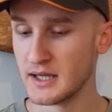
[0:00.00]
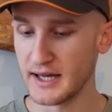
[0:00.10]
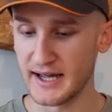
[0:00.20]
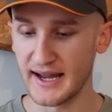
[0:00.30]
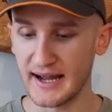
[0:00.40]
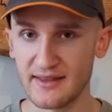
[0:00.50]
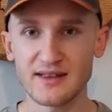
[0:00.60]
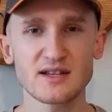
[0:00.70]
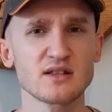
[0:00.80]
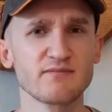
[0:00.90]
Uh, I
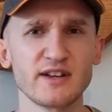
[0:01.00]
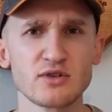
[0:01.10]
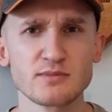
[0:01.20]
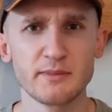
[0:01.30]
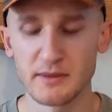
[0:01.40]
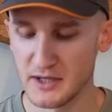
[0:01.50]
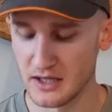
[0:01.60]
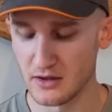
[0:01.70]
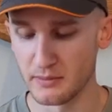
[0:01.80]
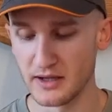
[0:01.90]
think this video's maybe been
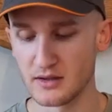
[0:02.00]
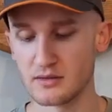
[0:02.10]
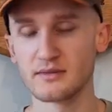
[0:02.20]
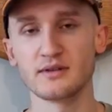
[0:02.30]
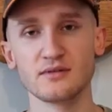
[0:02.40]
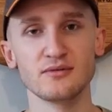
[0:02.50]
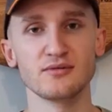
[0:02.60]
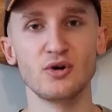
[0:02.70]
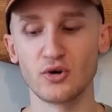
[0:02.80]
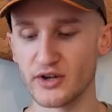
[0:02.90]
a little bit
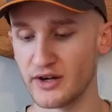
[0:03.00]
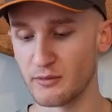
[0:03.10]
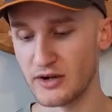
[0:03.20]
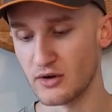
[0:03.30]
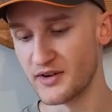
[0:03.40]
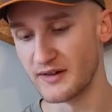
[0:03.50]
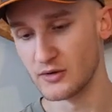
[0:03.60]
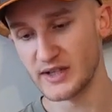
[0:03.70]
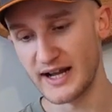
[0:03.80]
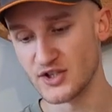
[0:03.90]
longer and went off on a
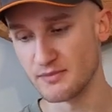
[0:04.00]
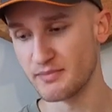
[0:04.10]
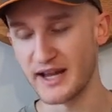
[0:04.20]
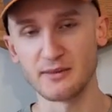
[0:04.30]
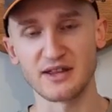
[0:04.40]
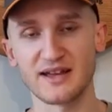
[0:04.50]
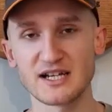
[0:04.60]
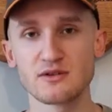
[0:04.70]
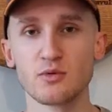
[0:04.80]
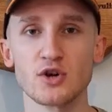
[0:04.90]
little tangent, but anyway,
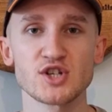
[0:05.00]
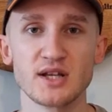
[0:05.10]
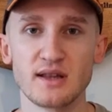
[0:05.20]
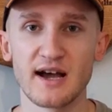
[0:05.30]
thanks for watching.